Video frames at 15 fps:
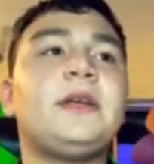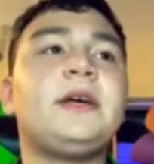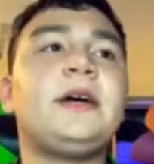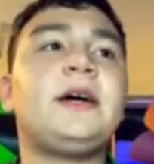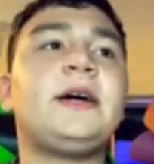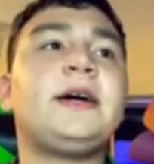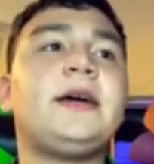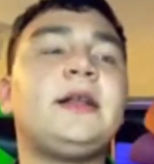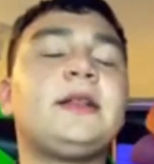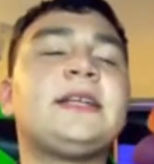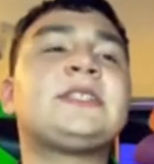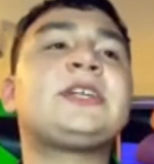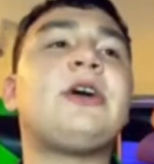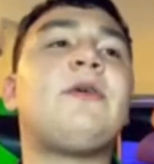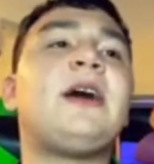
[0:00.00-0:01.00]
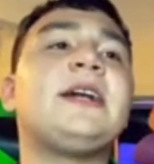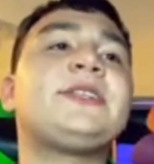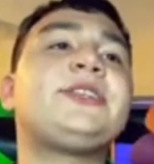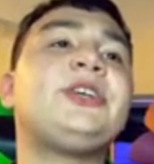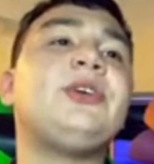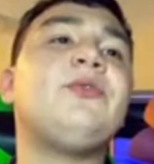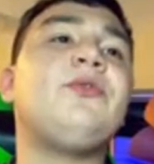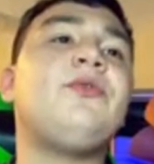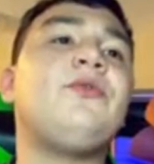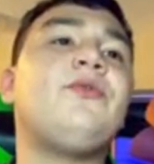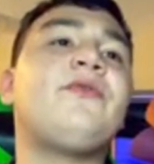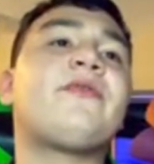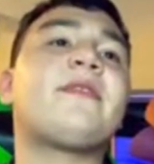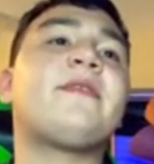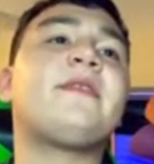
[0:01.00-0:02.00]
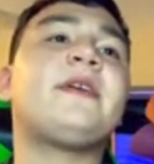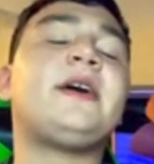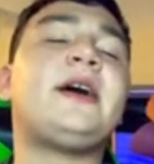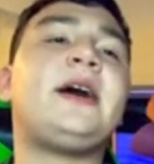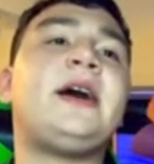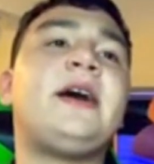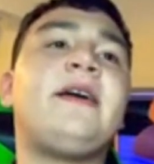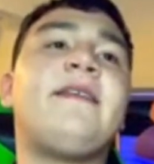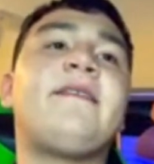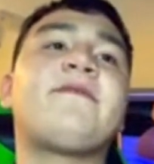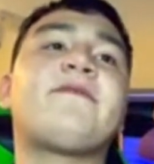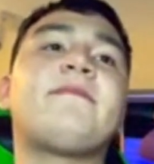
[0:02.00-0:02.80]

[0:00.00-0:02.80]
let's go on to uh